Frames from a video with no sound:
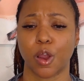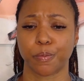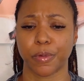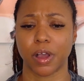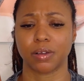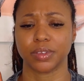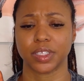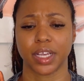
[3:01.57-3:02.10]
her
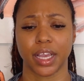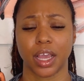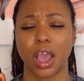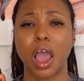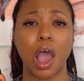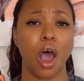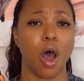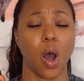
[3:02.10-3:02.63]
mom
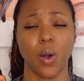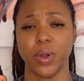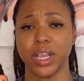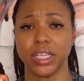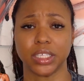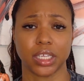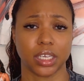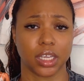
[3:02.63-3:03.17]
said, oh,
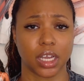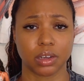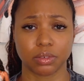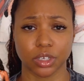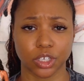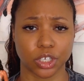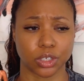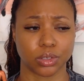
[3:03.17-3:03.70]
he's in love
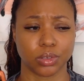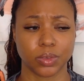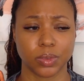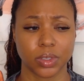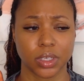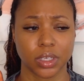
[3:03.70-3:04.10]
with you.